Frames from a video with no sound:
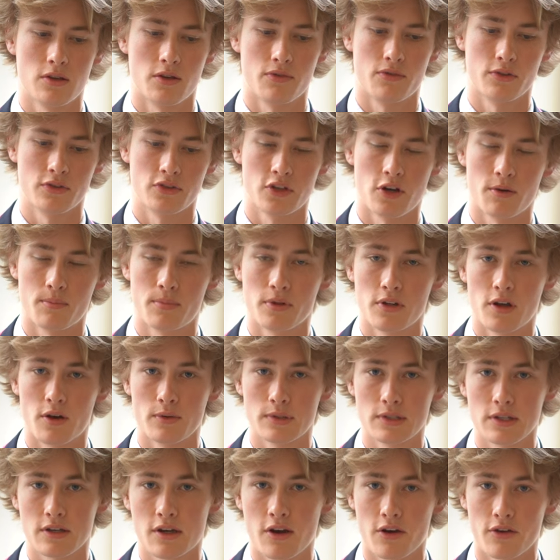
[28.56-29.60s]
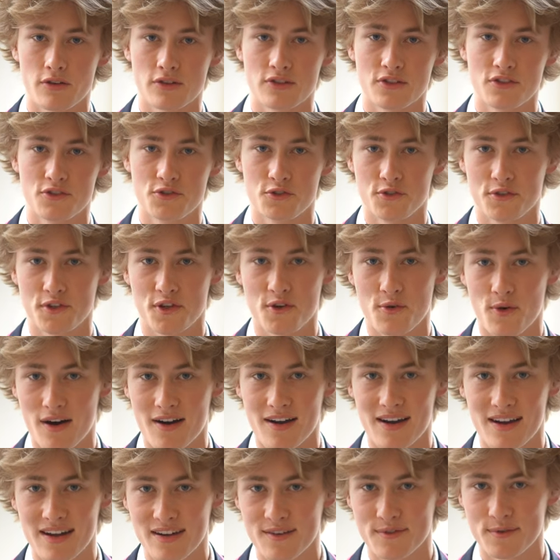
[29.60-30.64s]
So for example, I was encouraged to join a
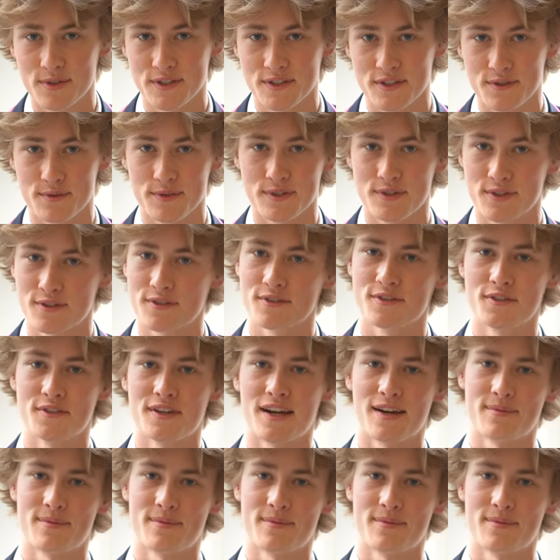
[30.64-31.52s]
choir, which I was not too